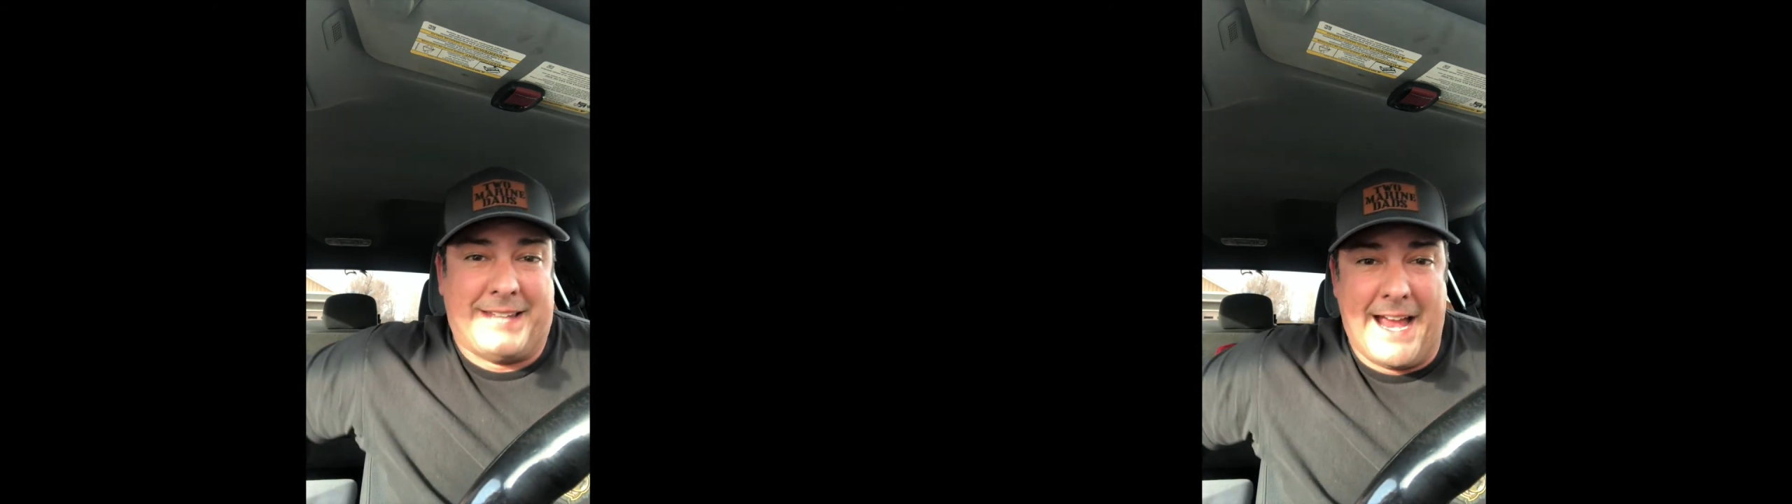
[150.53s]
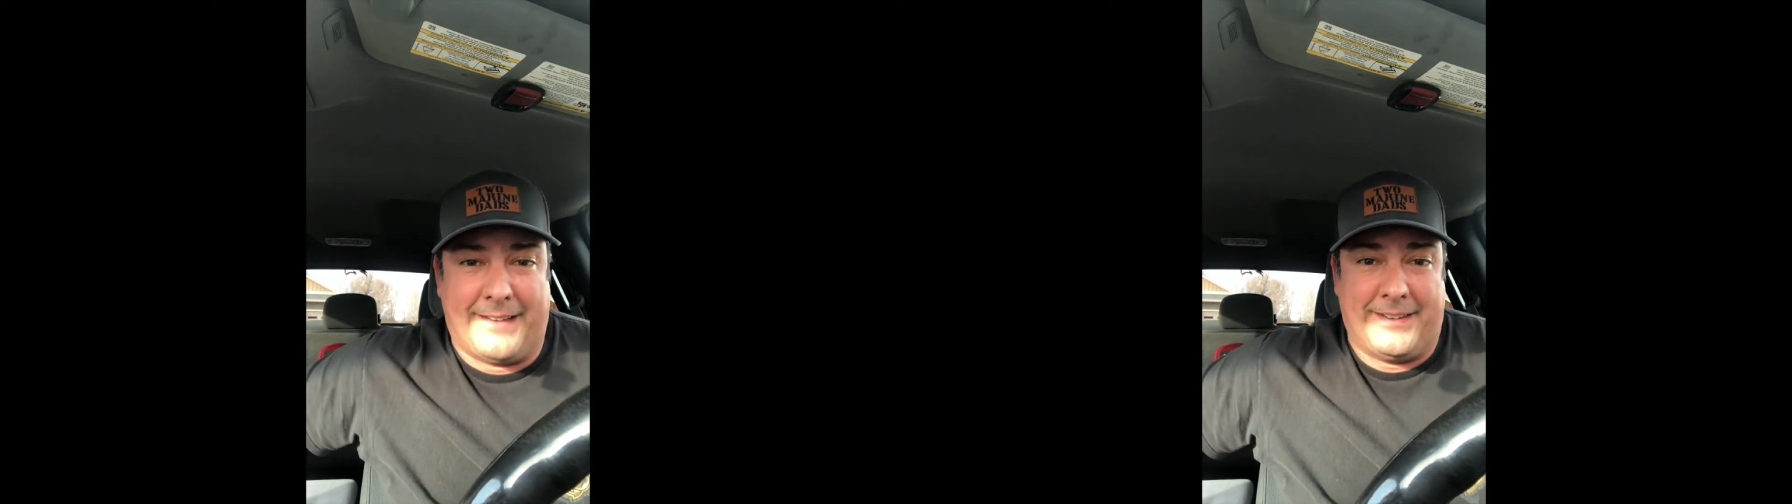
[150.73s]

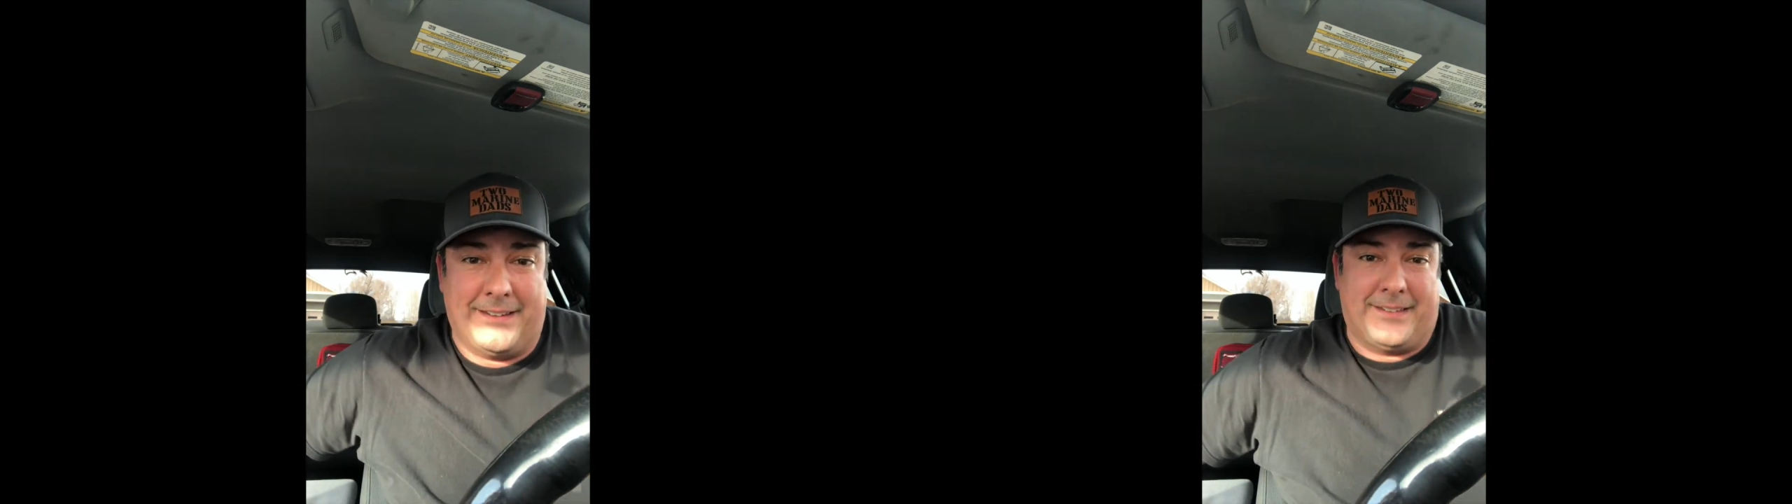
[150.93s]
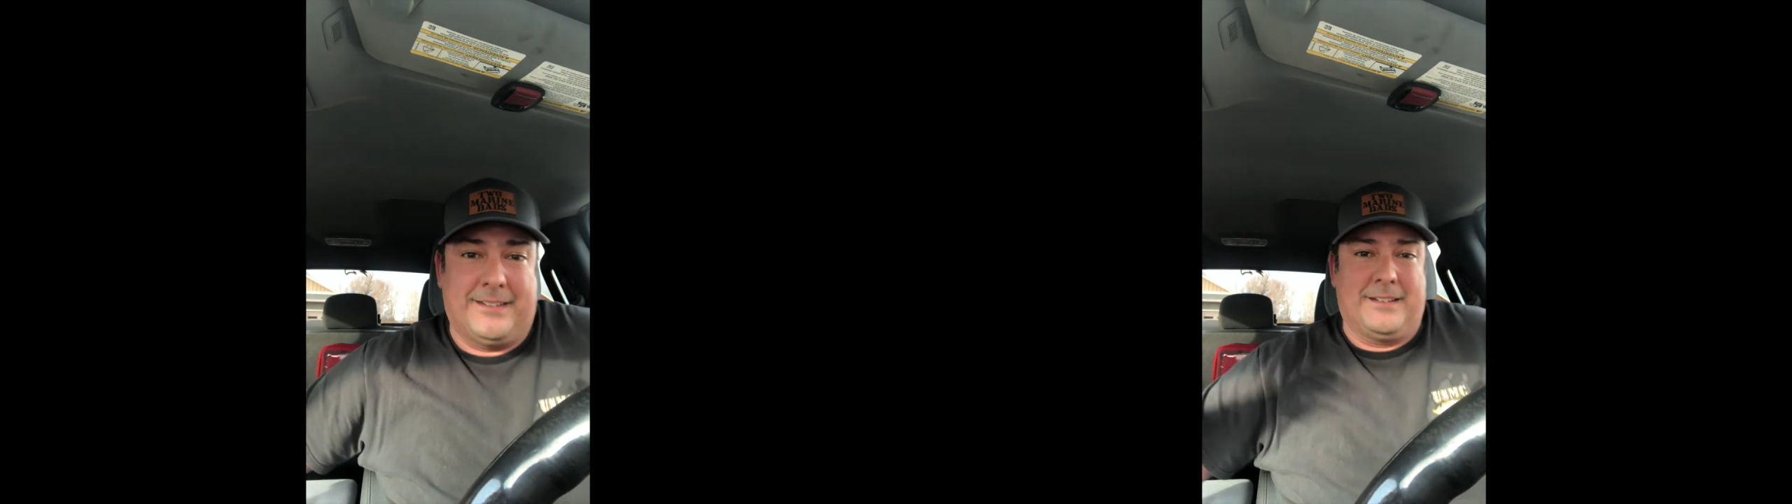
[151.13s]

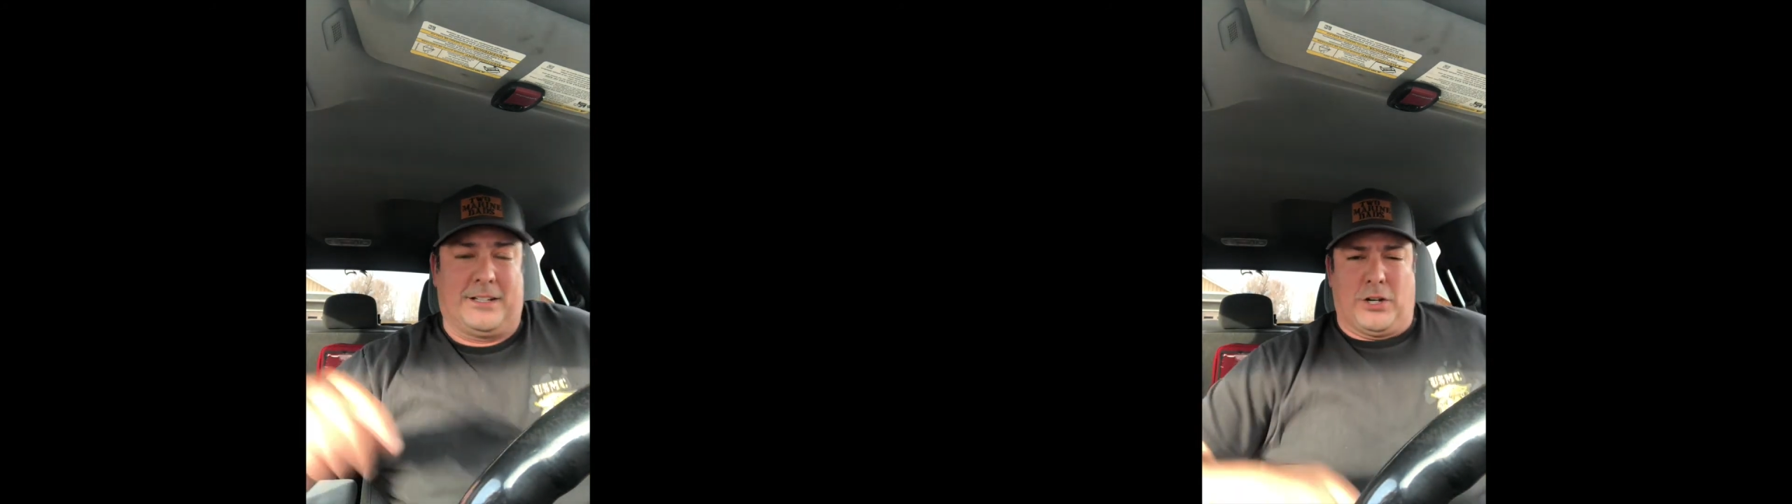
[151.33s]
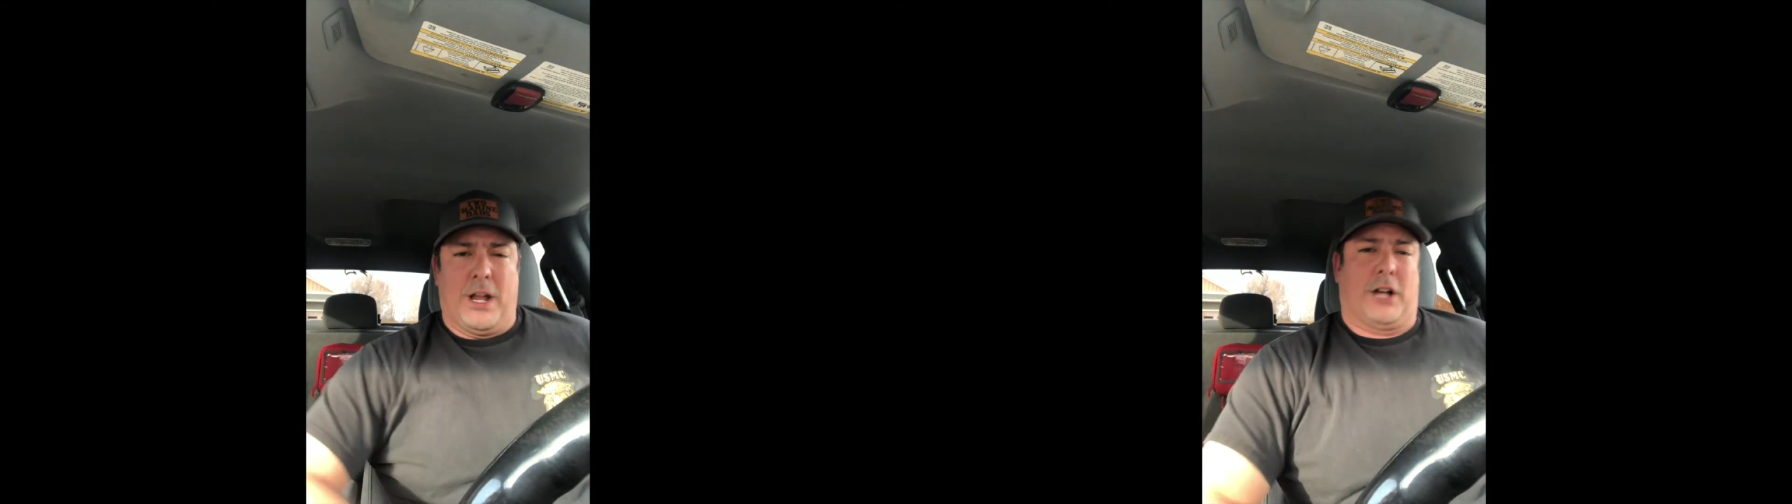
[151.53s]
Texas like
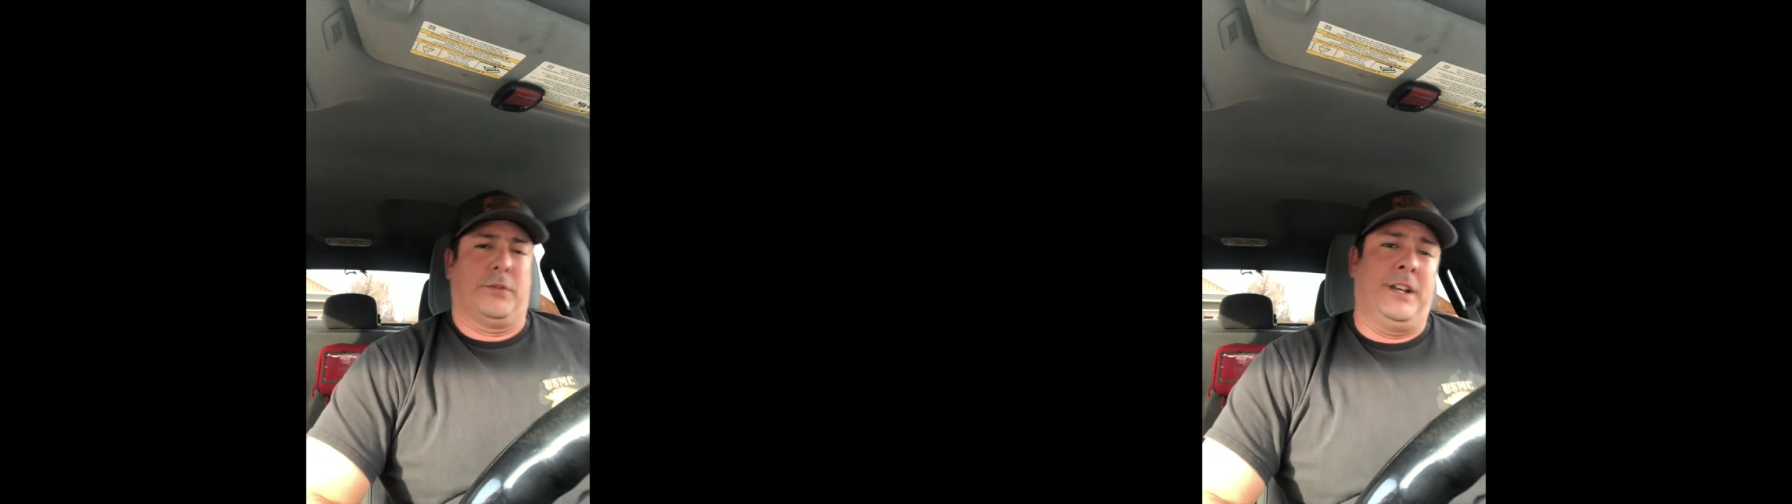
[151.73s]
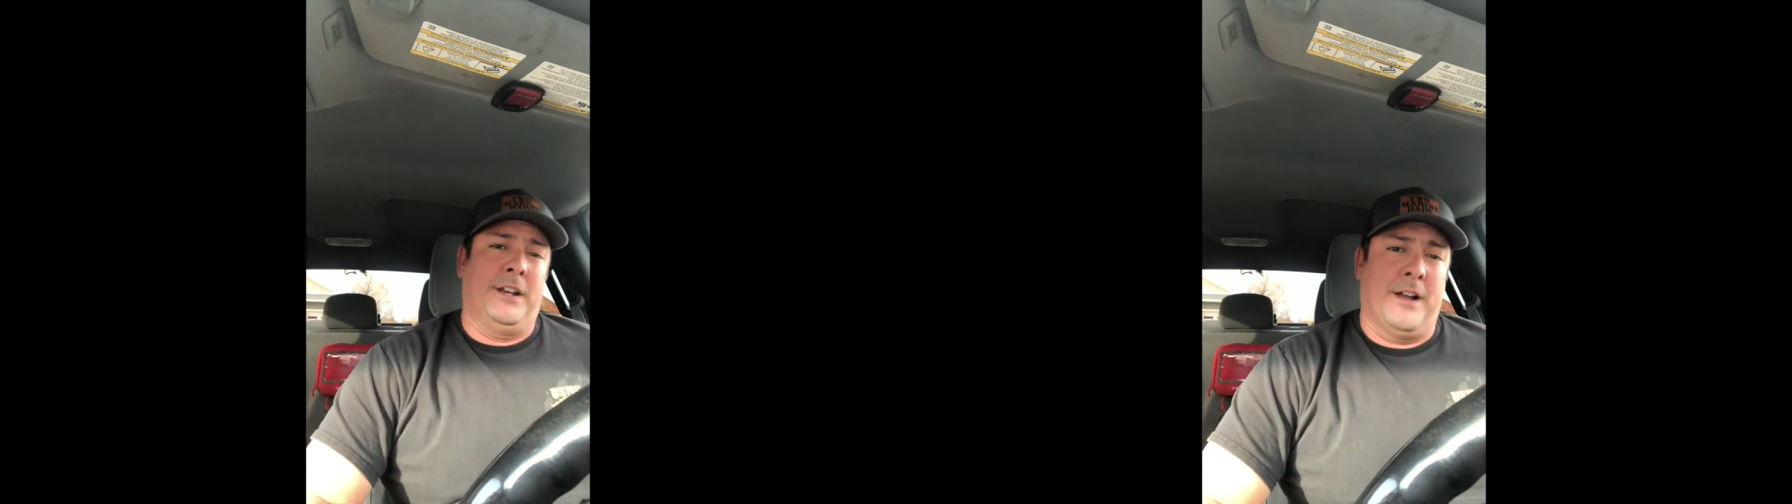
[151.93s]
they're not
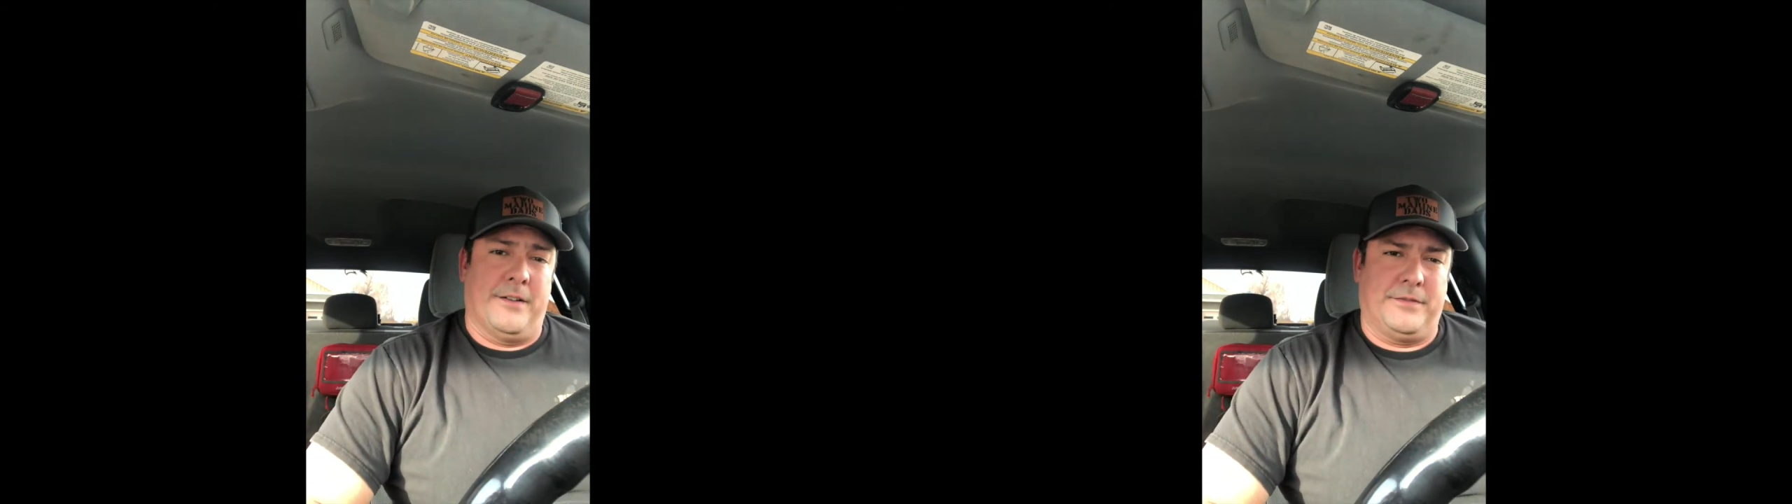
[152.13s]
green enough.